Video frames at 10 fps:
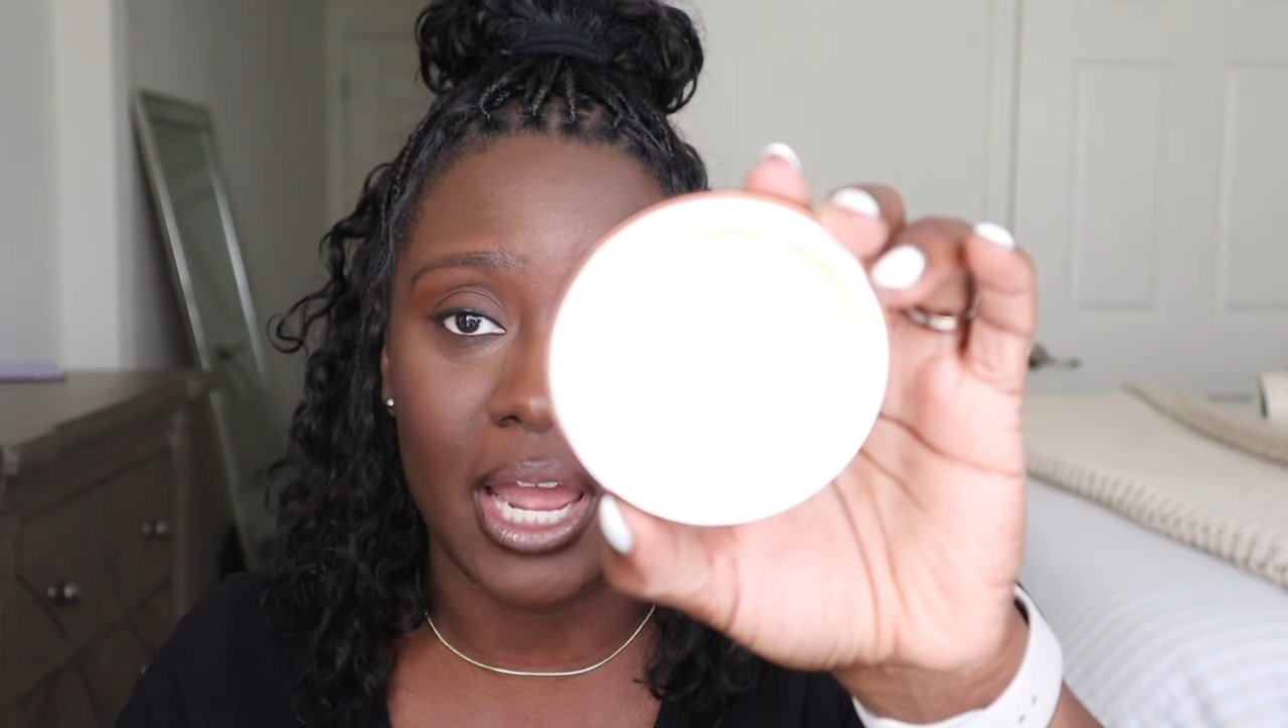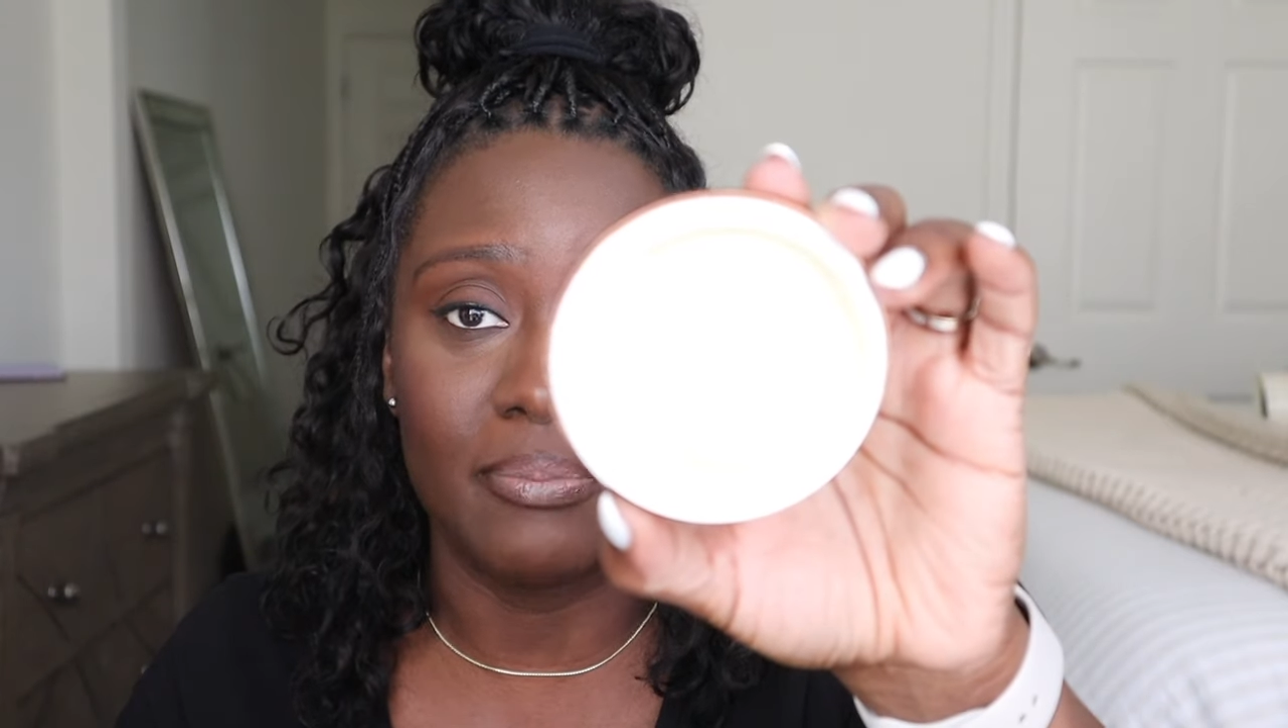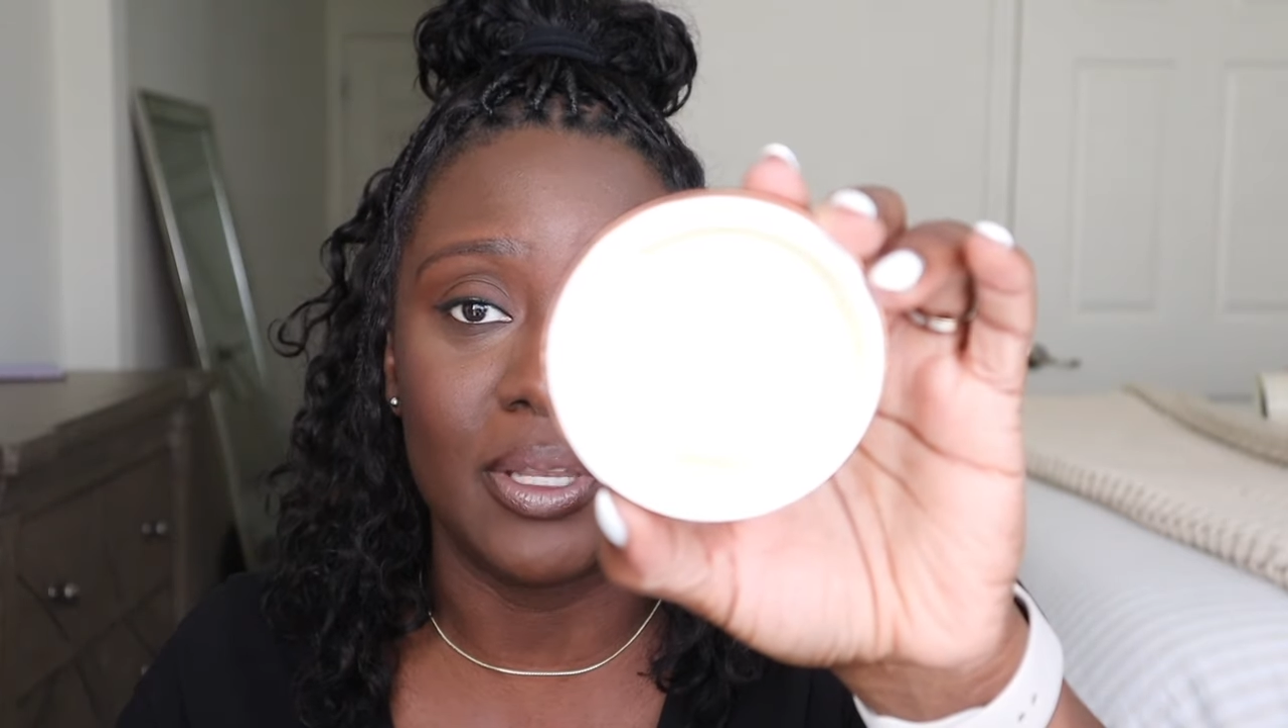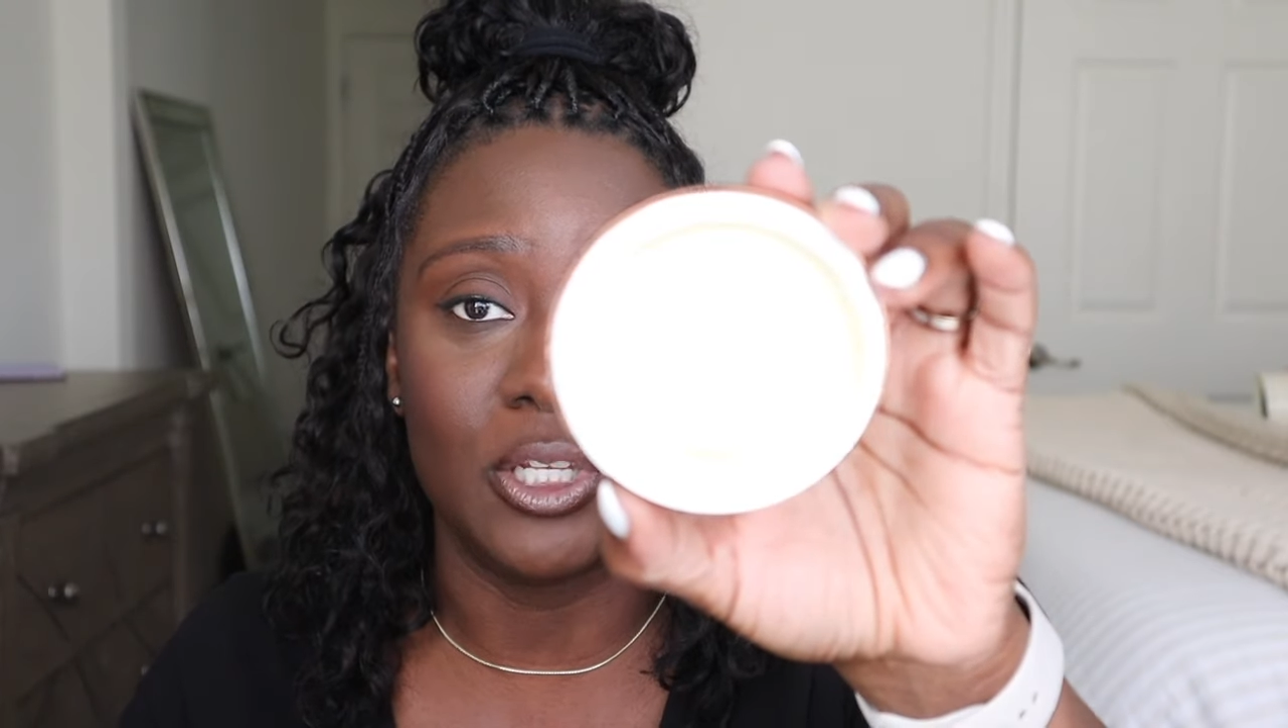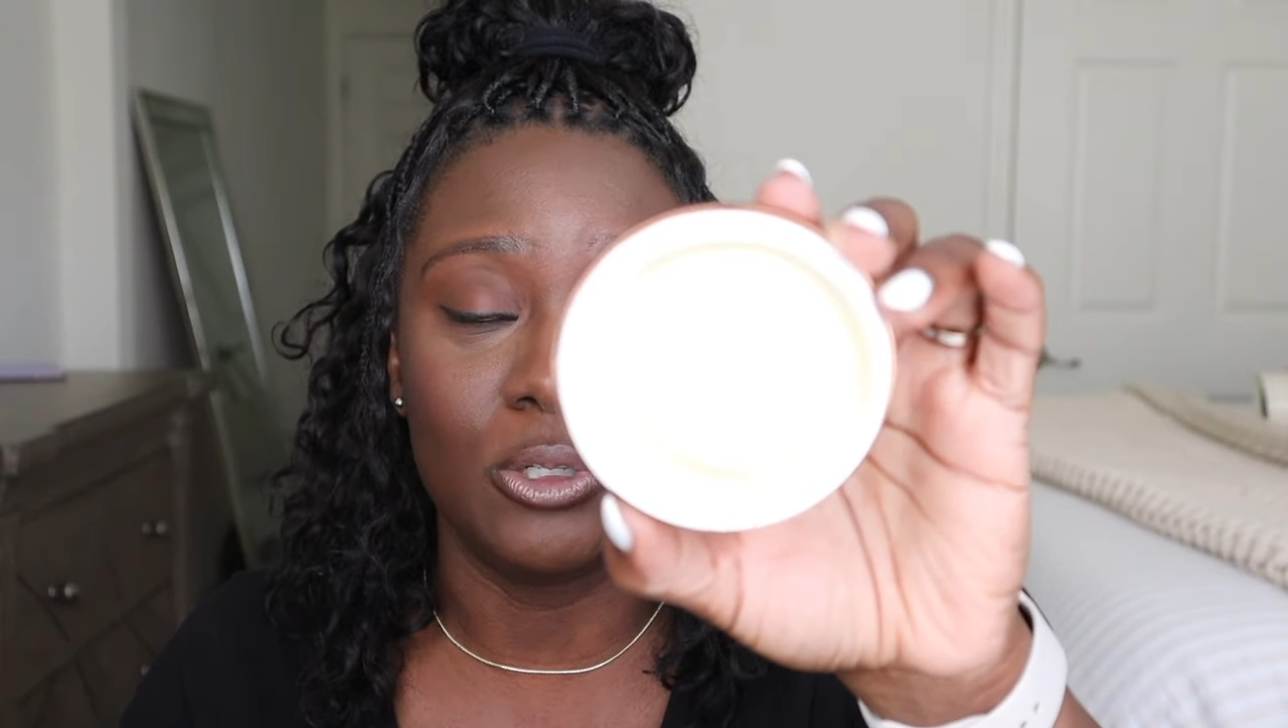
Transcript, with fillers: I've been